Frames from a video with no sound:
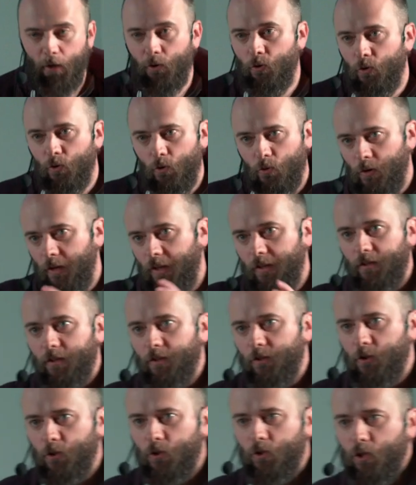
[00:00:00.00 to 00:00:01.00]
I could create
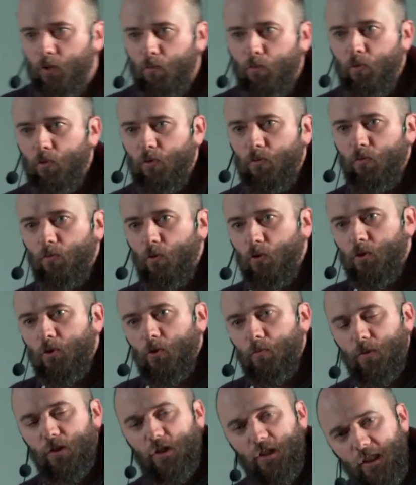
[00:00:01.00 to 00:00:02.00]
a system with
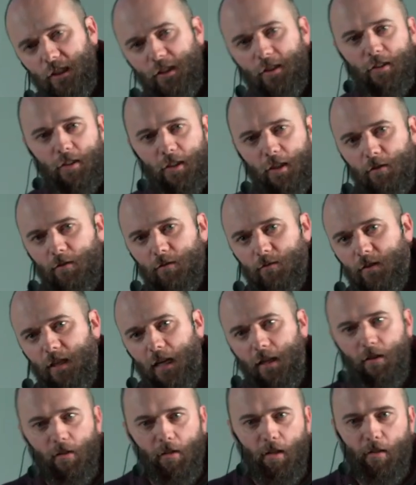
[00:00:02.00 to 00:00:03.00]
virtual machines and
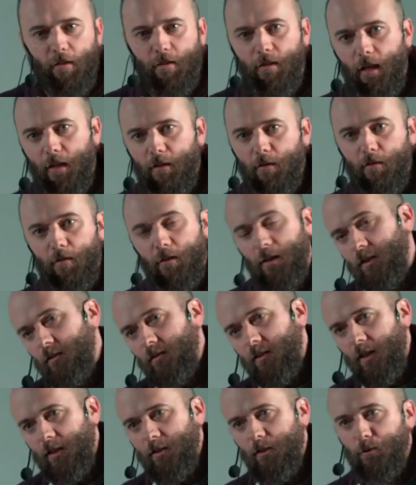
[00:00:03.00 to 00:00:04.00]
Telnet, and
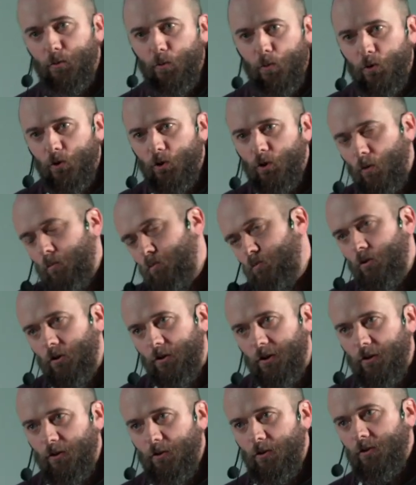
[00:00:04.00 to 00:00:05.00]
then Telnet would stop
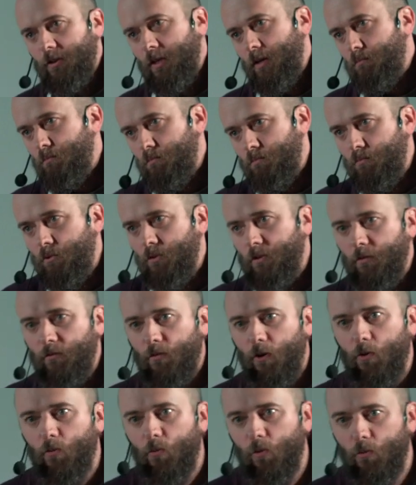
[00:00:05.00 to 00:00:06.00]
working because I put a
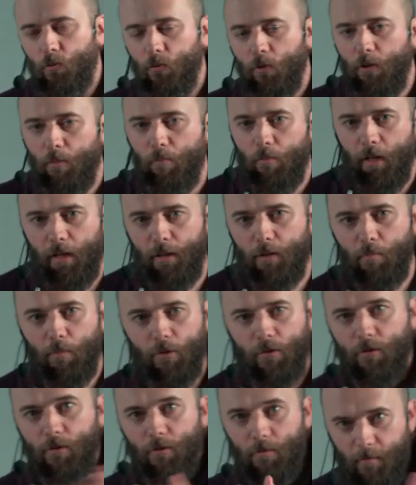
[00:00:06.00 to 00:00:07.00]
firewall rule in place.
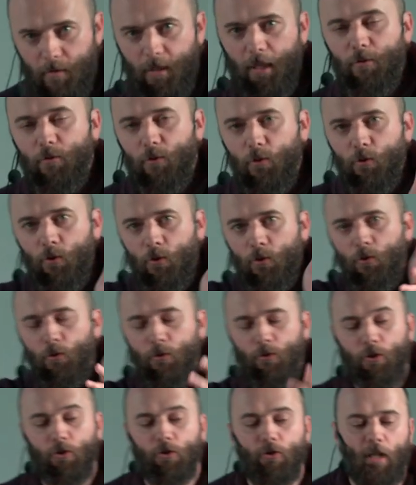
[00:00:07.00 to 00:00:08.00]
But yeah, you
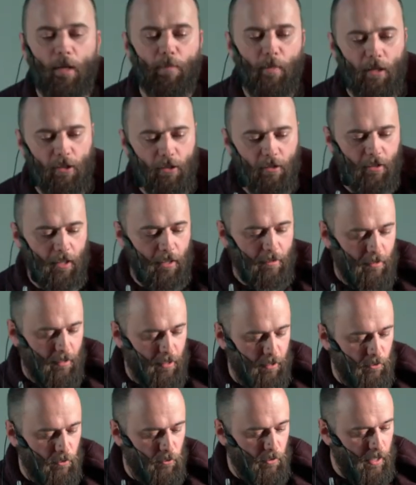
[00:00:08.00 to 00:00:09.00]
can just imagine that
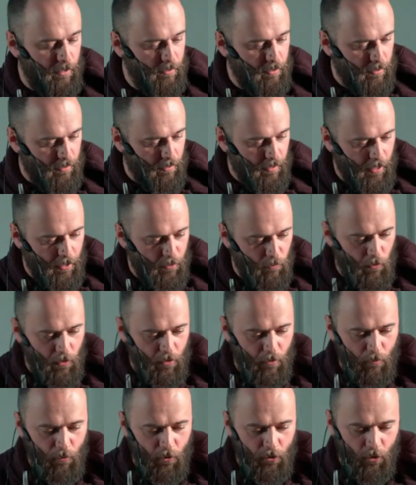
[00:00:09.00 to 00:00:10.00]
in your heads, and we
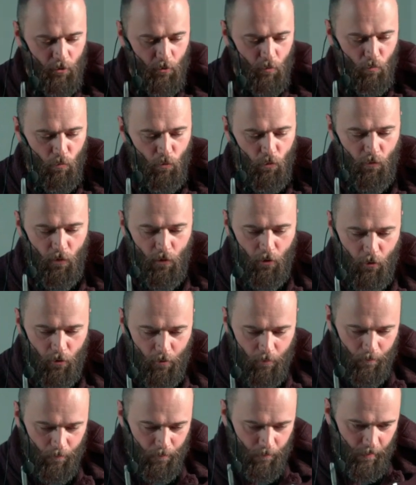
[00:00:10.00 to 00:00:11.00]
will just move
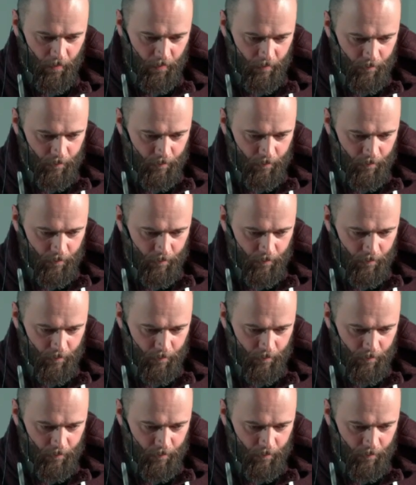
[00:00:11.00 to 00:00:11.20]
along.